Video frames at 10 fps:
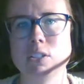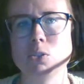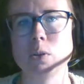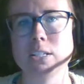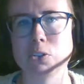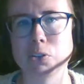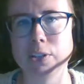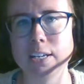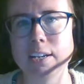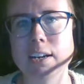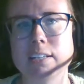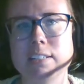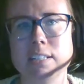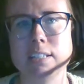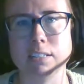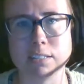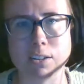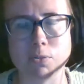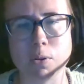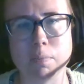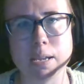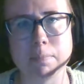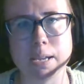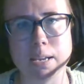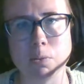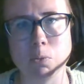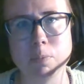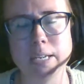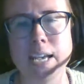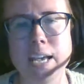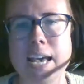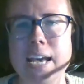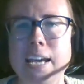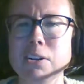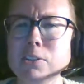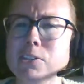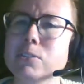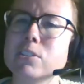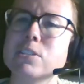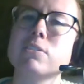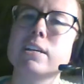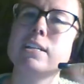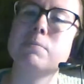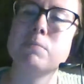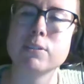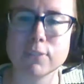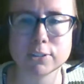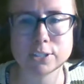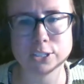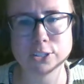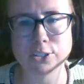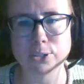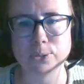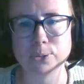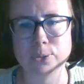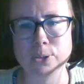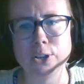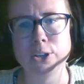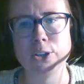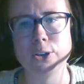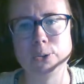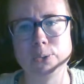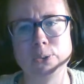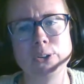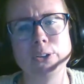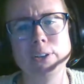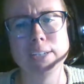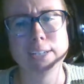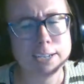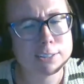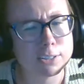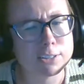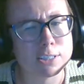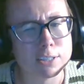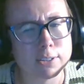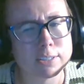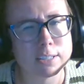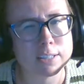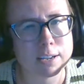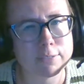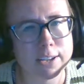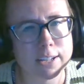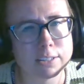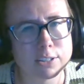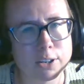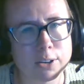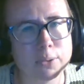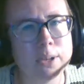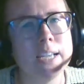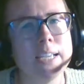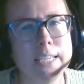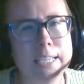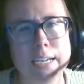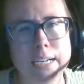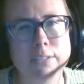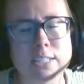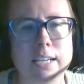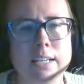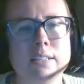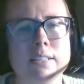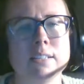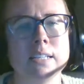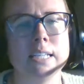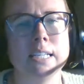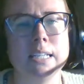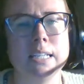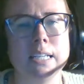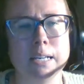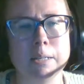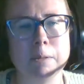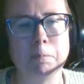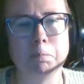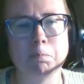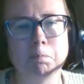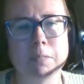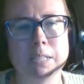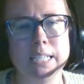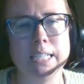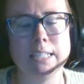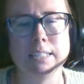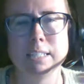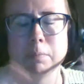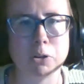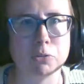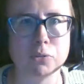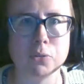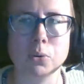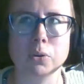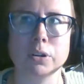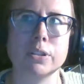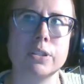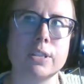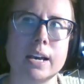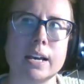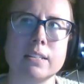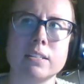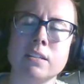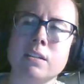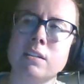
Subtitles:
is what has created our ideas of what make man and woman. He also still ends up defaulting to, he kind of starts defaulting to that phallus, though. He kind of says in his Seminar 4 that